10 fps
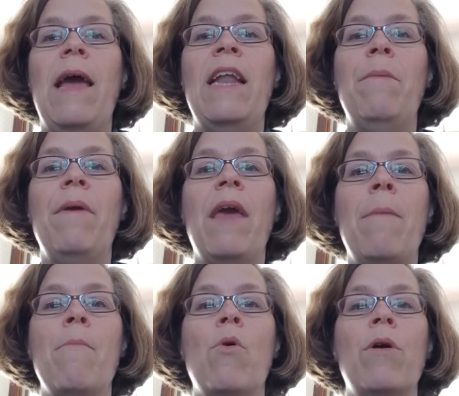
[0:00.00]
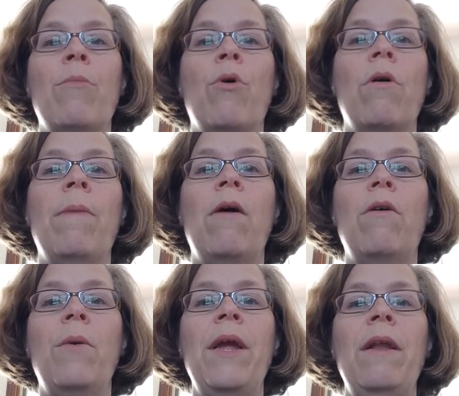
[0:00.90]
and it became more and more
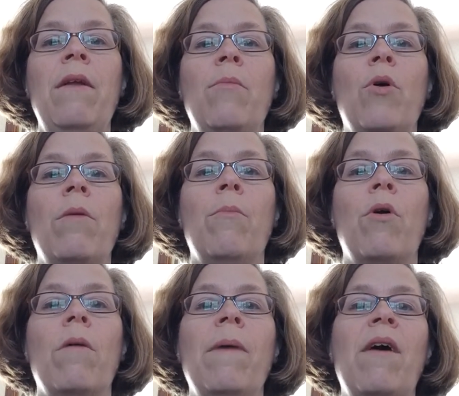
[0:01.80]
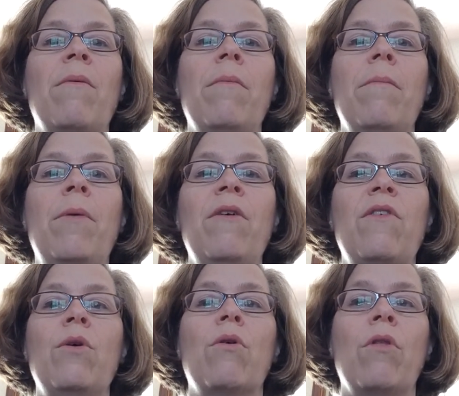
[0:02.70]
about greed and more about
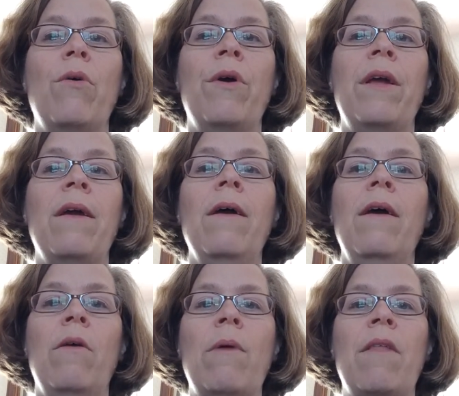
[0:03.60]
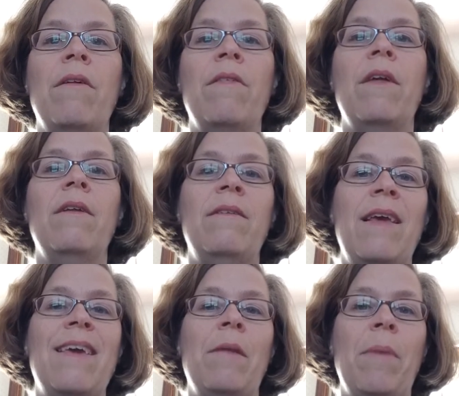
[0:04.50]
personal glory rather than
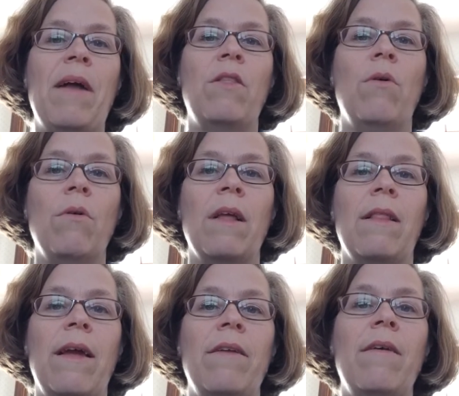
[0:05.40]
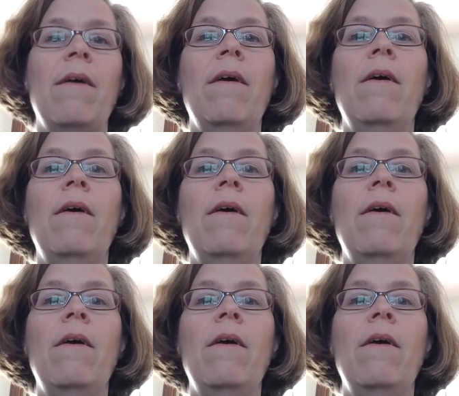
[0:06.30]
taking back the Holy Land.